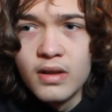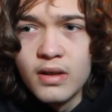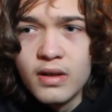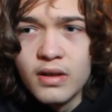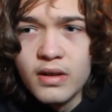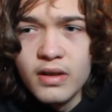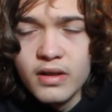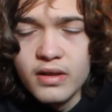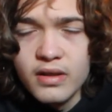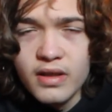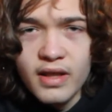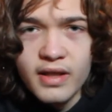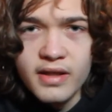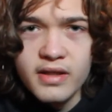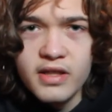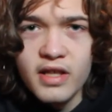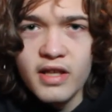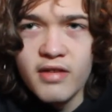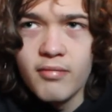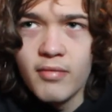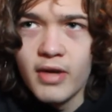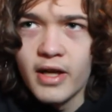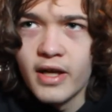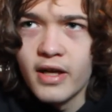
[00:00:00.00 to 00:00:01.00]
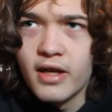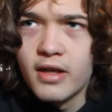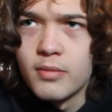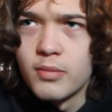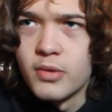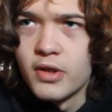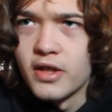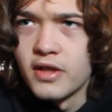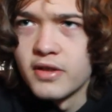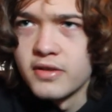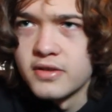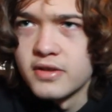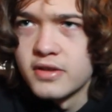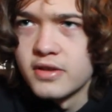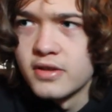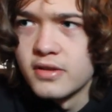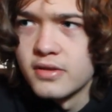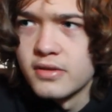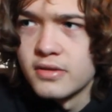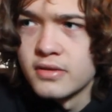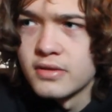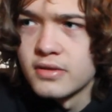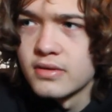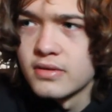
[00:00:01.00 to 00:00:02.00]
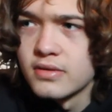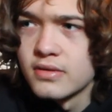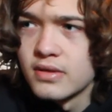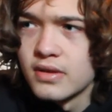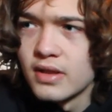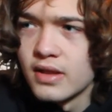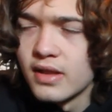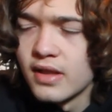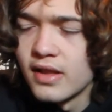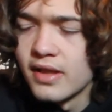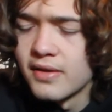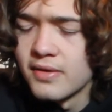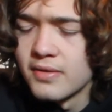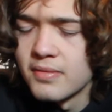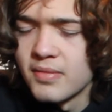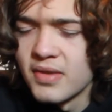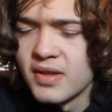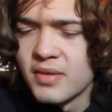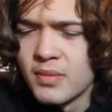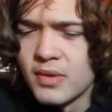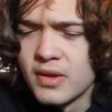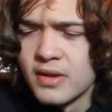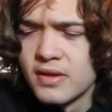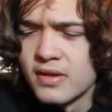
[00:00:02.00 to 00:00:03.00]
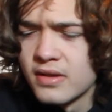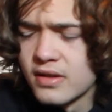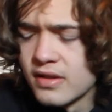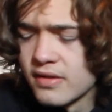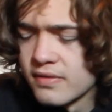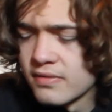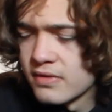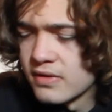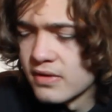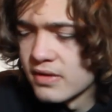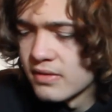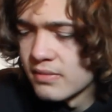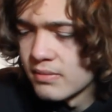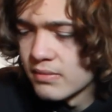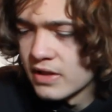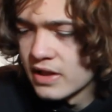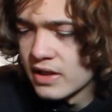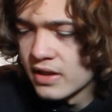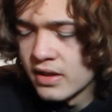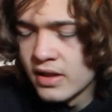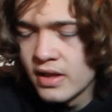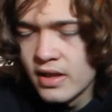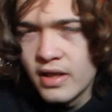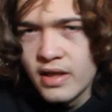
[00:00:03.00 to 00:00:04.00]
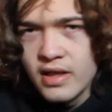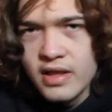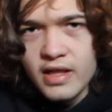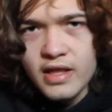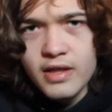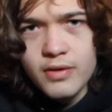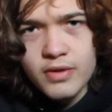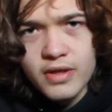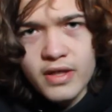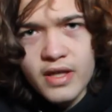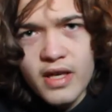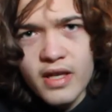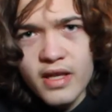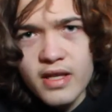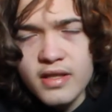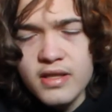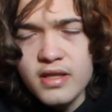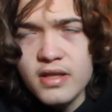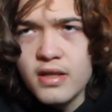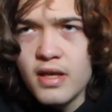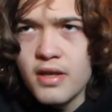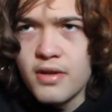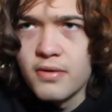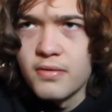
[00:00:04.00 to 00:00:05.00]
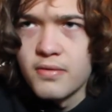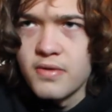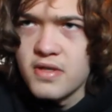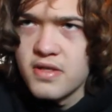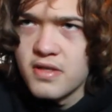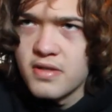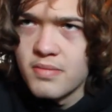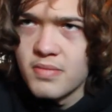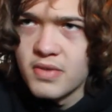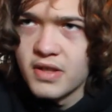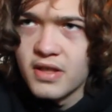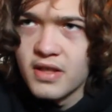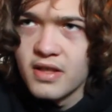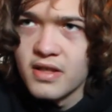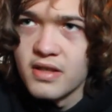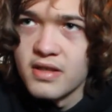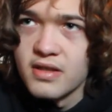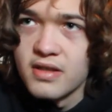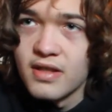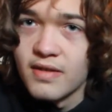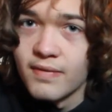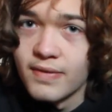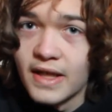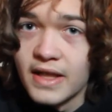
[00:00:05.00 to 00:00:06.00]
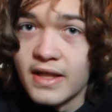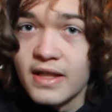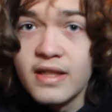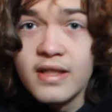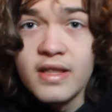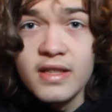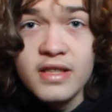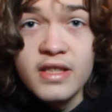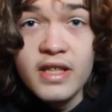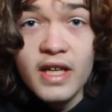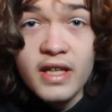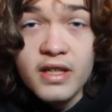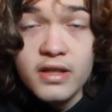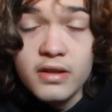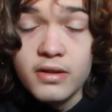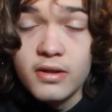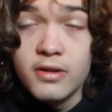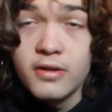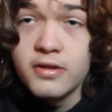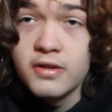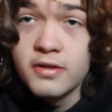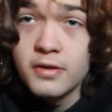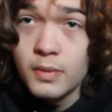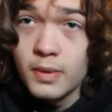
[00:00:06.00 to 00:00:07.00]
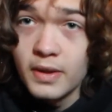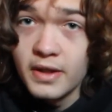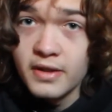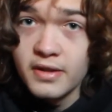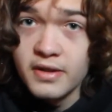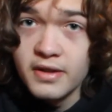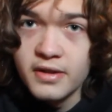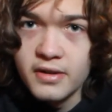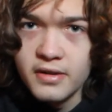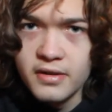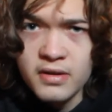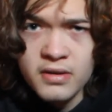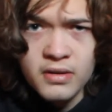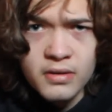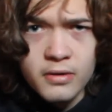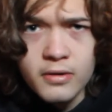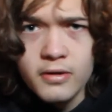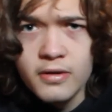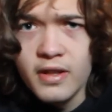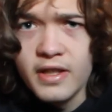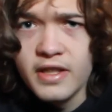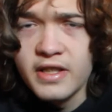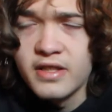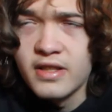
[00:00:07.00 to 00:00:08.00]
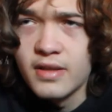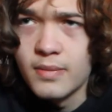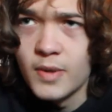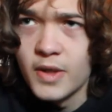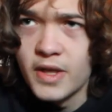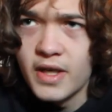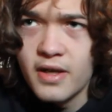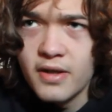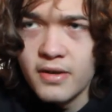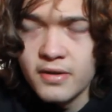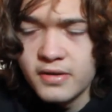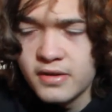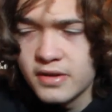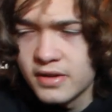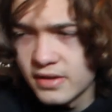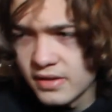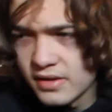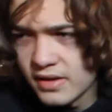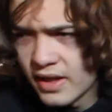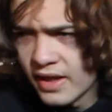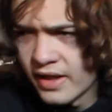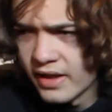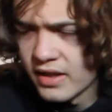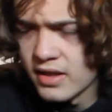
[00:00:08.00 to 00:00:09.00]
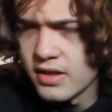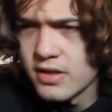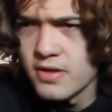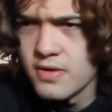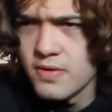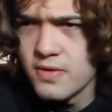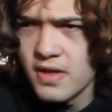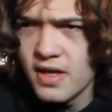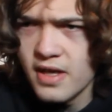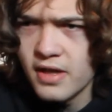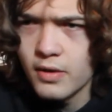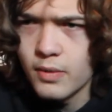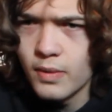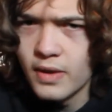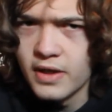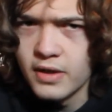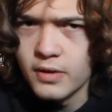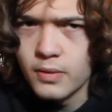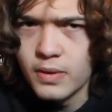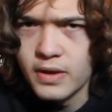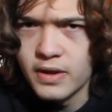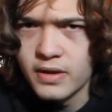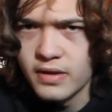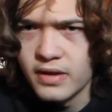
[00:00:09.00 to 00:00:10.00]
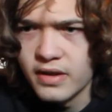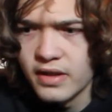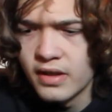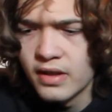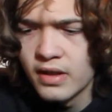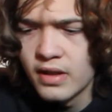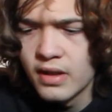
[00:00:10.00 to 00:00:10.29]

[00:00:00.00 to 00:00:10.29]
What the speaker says: And like shave my eyebrows too. That would make me look different. But anyway, yeah, that's another reason, because if I need to change looks quickly or look like someone else, I can do that quite quickly.